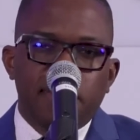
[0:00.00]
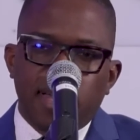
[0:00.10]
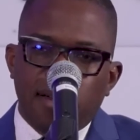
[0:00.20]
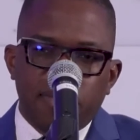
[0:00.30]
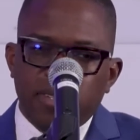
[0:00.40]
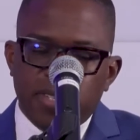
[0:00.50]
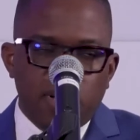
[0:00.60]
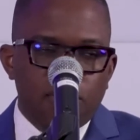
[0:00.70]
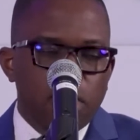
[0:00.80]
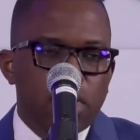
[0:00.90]
just a
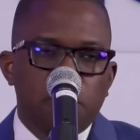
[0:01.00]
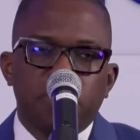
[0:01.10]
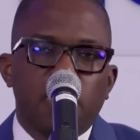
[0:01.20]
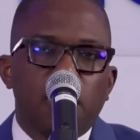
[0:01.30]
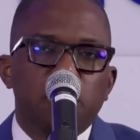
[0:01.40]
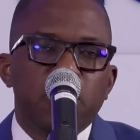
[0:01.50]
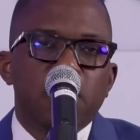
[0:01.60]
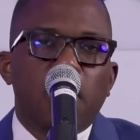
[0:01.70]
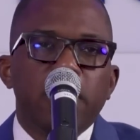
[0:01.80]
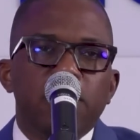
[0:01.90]
run up, almost
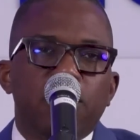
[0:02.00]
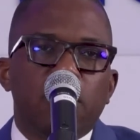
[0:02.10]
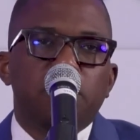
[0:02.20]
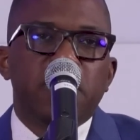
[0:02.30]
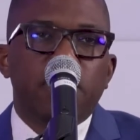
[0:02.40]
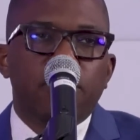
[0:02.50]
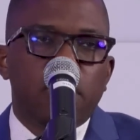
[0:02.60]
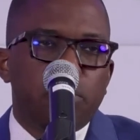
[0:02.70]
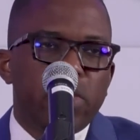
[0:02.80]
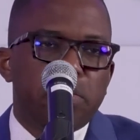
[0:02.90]
uninterrupted run up,
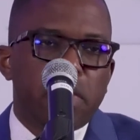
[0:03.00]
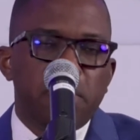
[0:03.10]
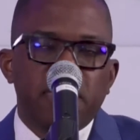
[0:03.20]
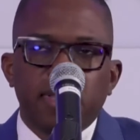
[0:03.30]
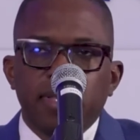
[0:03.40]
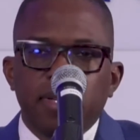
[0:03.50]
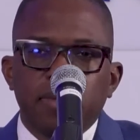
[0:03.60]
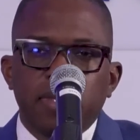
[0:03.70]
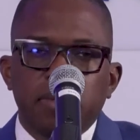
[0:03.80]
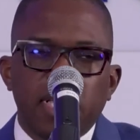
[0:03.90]
with probably
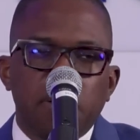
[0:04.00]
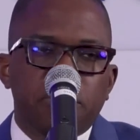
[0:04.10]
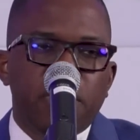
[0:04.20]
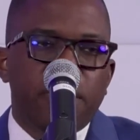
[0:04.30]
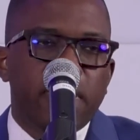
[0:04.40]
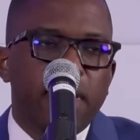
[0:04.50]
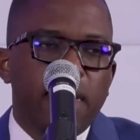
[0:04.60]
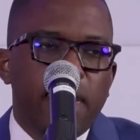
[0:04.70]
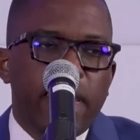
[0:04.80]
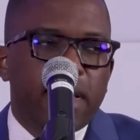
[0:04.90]
the temporary
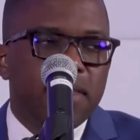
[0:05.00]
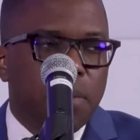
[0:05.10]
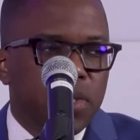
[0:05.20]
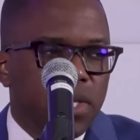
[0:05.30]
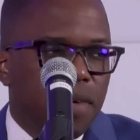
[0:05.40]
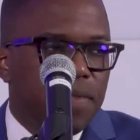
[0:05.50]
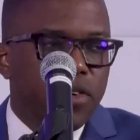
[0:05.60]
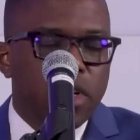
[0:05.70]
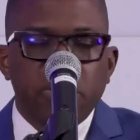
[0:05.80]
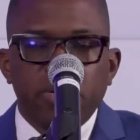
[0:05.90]
exception of
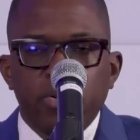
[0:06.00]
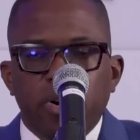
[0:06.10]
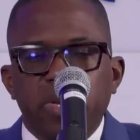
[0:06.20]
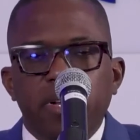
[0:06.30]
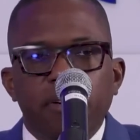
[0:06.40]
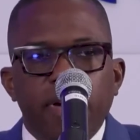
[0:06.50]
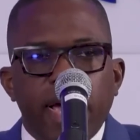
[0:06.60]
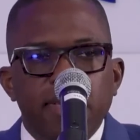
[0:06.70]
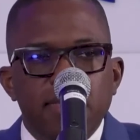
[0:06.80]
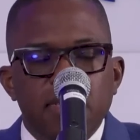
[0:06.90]
the European
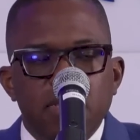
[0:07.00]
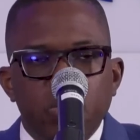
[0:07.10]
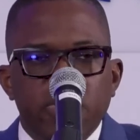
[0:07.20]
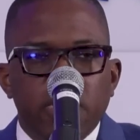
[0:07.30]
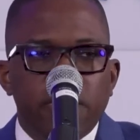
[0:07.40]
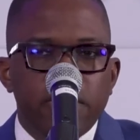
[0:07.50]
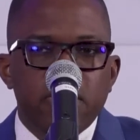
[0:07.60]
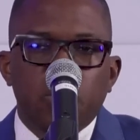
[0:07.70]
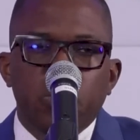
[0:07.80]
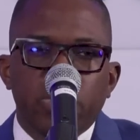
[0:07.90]
crisis, which occurred
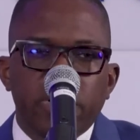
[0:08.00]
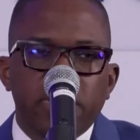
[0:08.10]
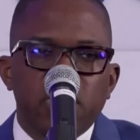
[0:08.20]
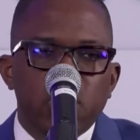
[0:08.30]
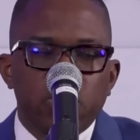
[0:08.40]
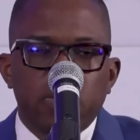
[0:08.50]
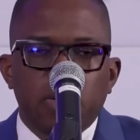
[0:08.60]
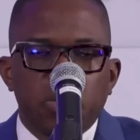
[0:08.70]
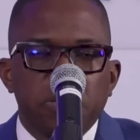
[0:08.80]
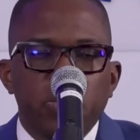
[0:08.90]
somewhere
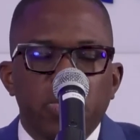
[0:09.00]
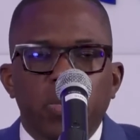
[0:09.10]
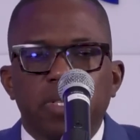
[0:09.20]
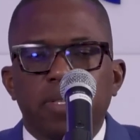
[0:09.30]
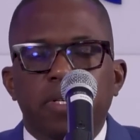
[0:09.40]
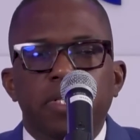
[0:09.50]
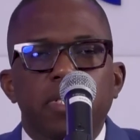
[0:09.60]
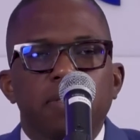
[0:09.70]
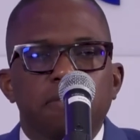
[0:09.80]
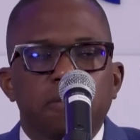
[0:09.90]
between
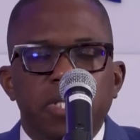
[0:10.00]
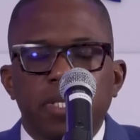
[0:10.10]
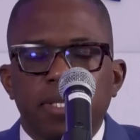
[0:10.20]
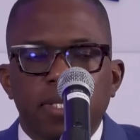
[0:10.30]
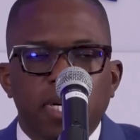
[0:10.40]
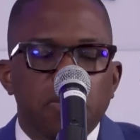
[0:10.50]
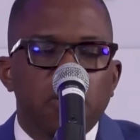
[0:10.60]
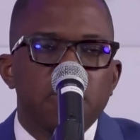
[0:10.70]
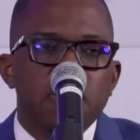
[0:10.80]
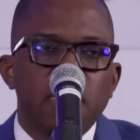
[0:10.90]
2013, 14,
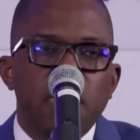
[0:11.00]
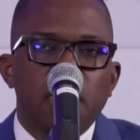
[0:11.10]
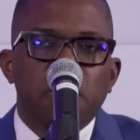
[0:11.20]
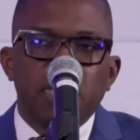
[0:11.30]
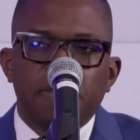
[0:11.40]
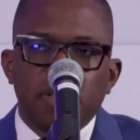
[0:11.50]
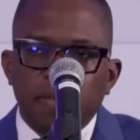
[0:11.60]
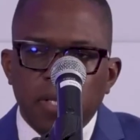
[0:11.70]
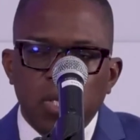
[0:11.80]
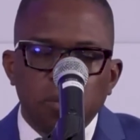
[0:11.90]
thereabouts. But if
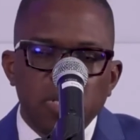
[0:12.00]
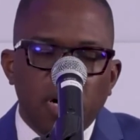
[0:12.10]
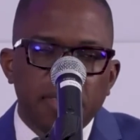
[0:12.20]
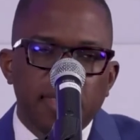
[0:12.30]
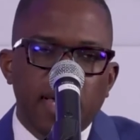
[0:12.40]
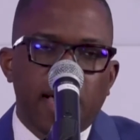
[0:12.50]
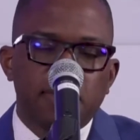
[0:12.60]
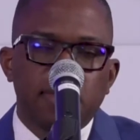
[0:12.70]
you look beyond that,